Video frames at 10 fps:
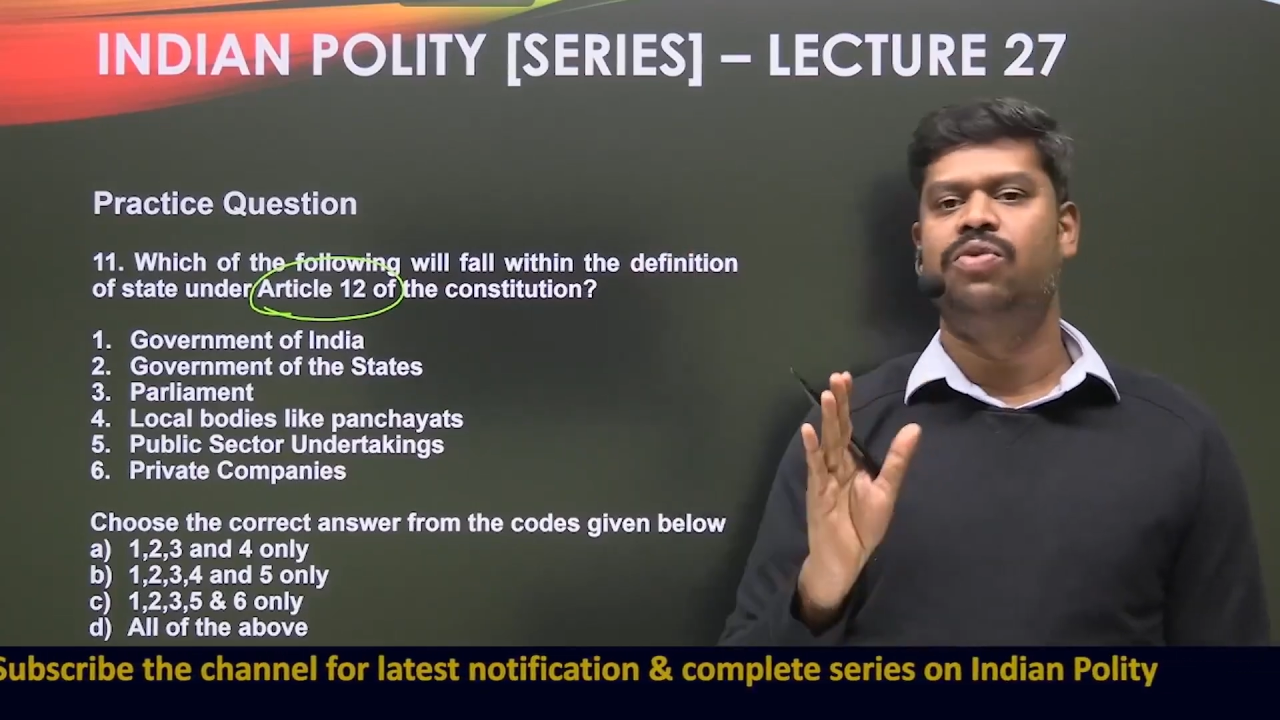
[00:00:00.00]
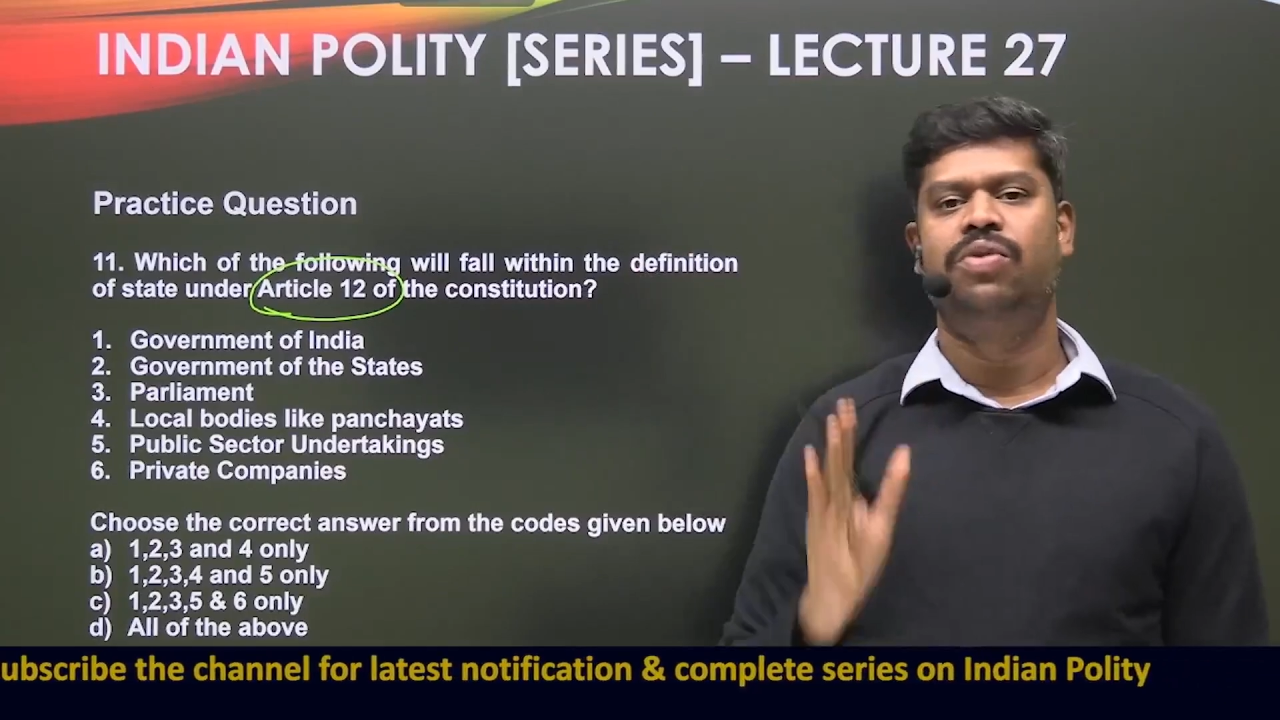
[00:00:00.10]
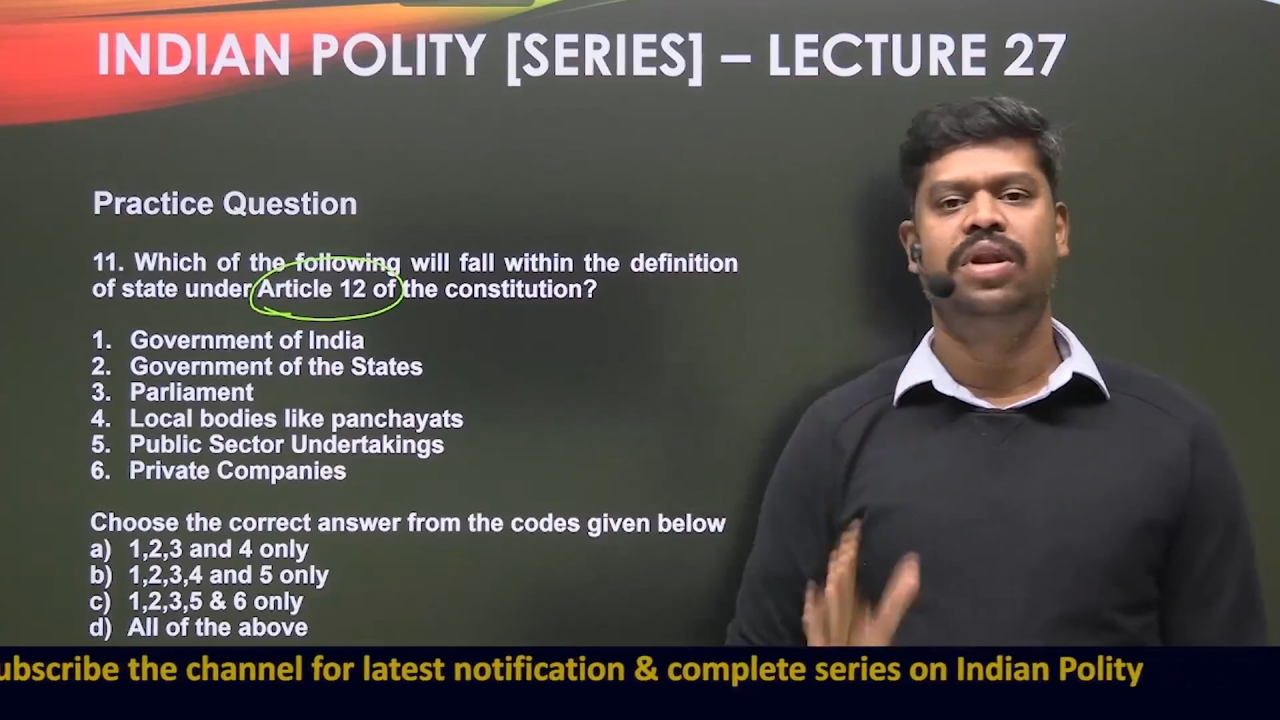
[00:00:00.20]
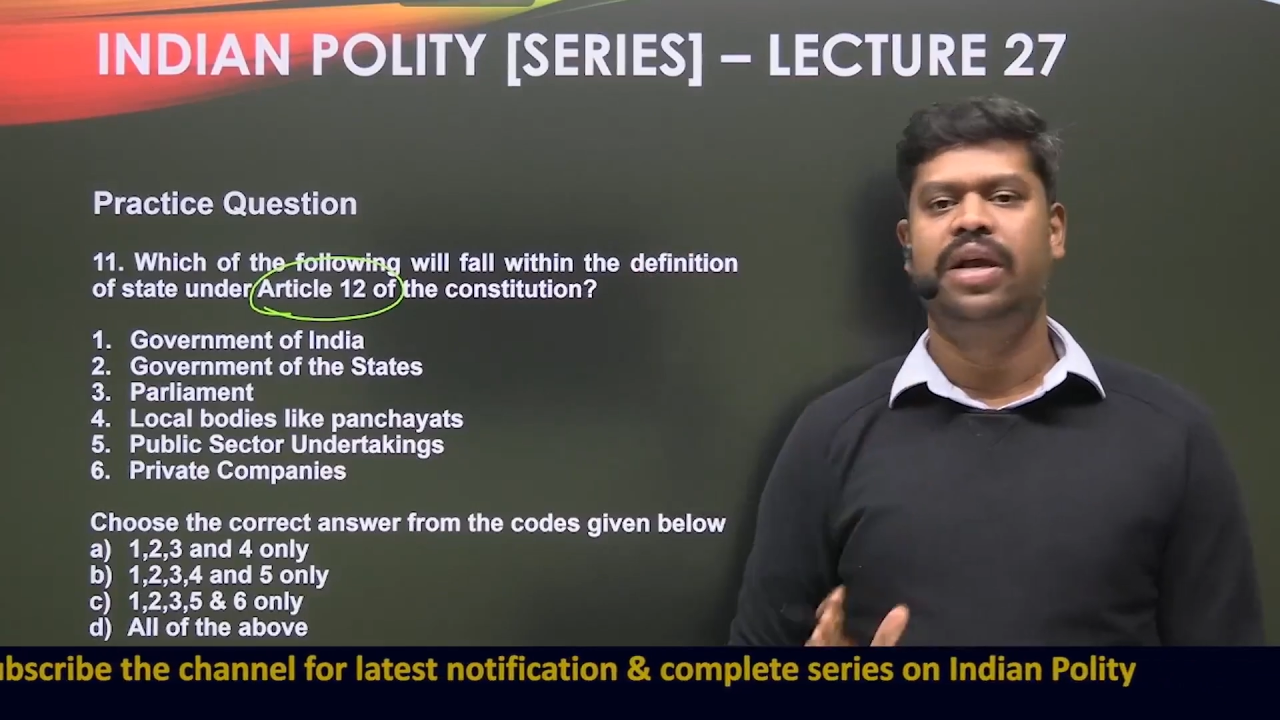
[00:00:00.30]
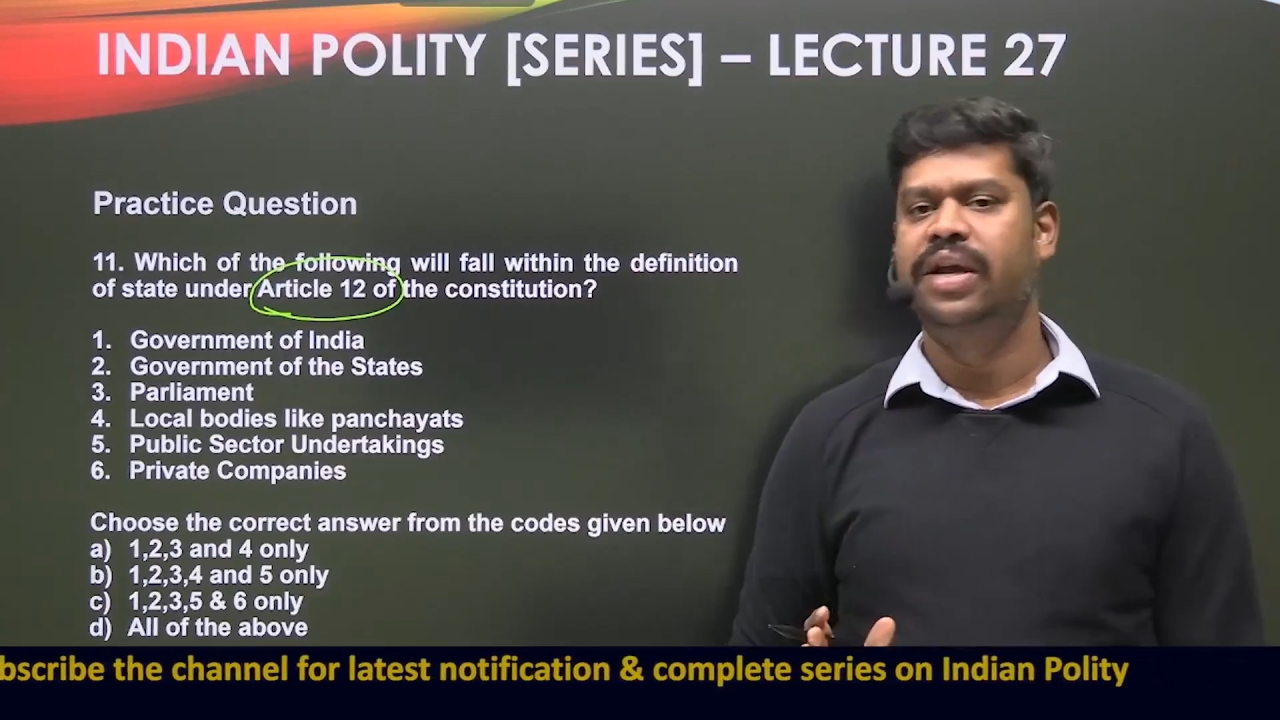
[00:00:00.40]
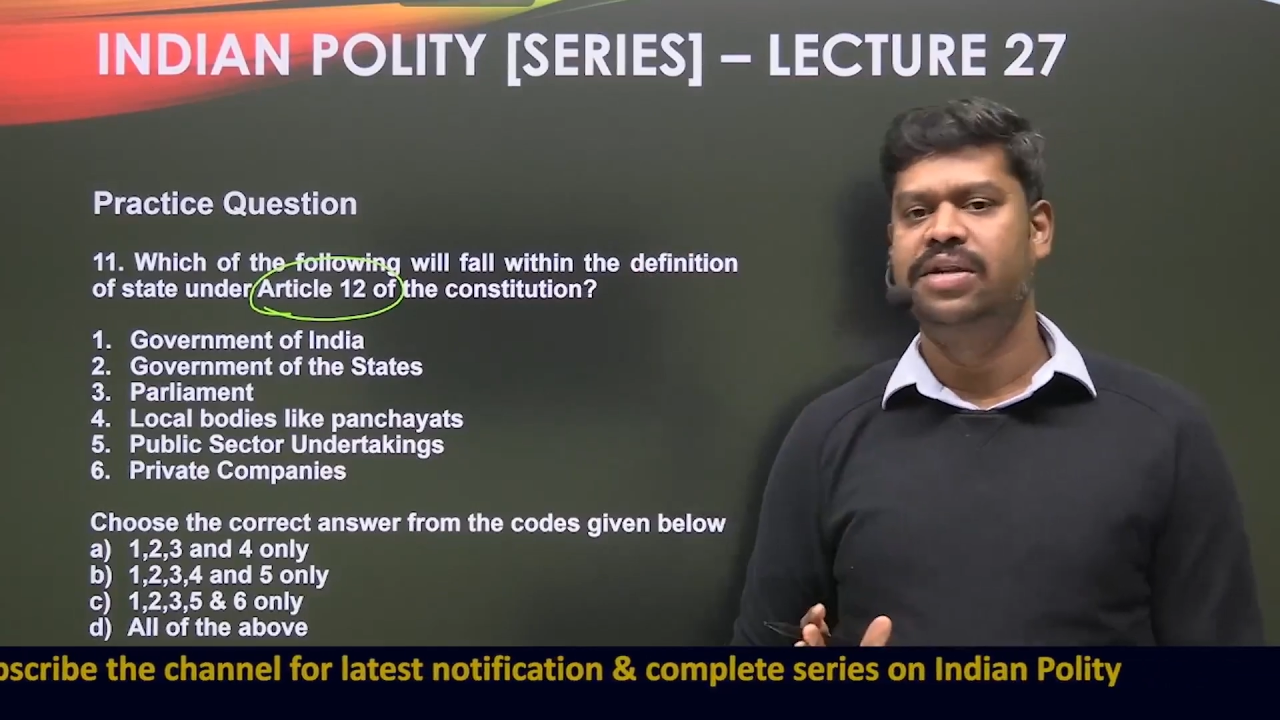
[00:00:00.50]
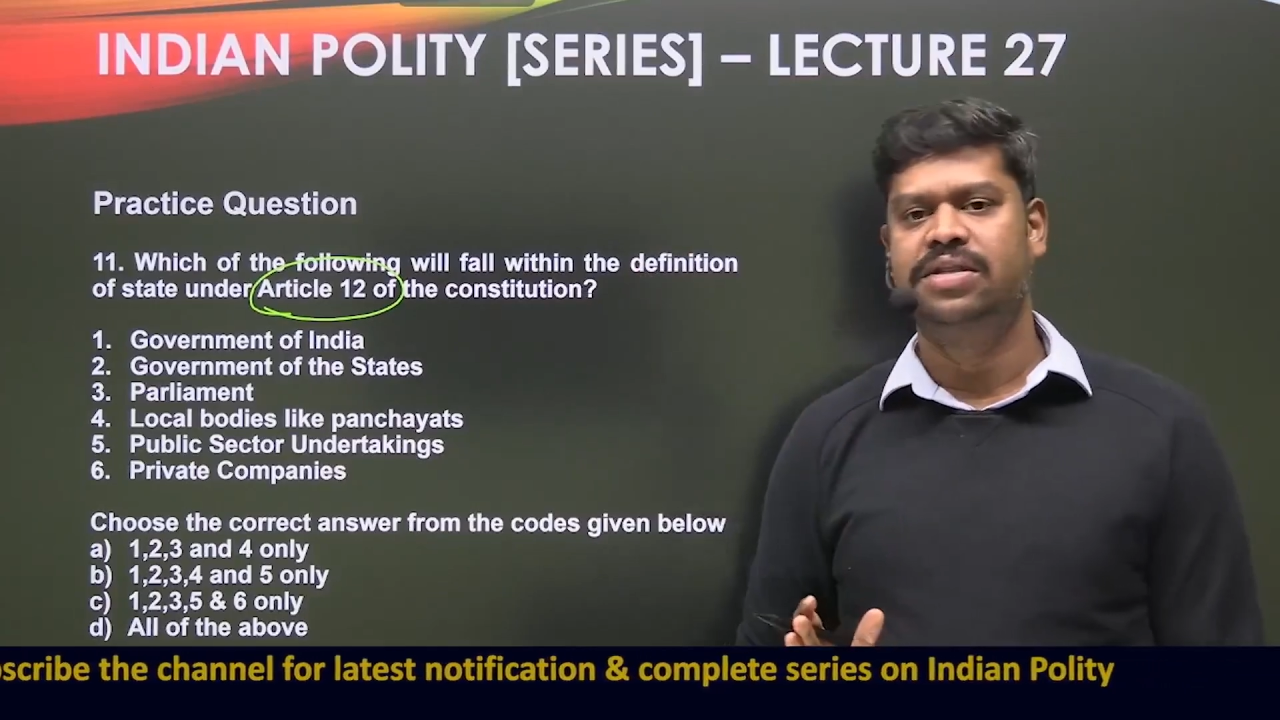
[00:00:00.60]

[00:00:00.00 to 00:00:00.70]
only against